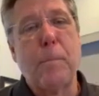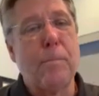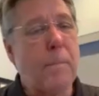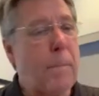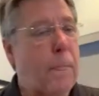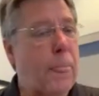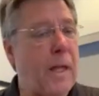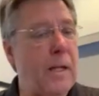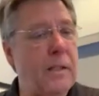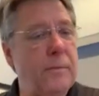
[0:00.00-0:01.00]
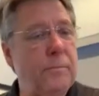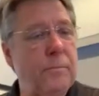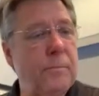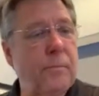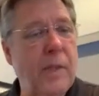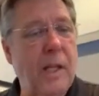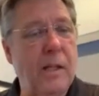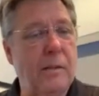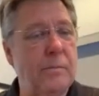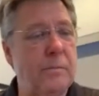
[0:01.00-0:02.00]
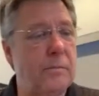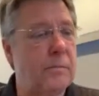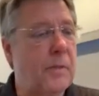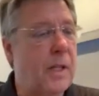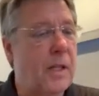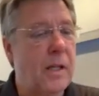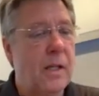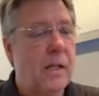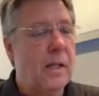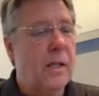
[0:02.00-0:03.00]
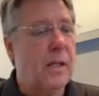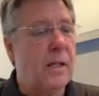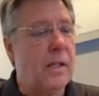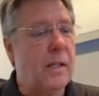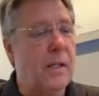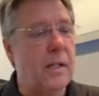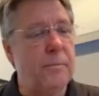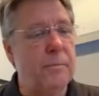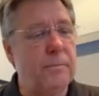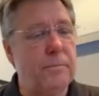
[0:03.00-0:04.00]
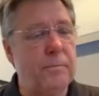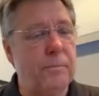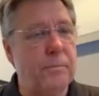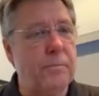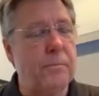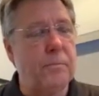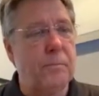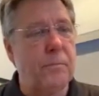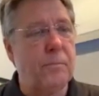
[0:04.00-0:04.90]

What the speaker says: (silent)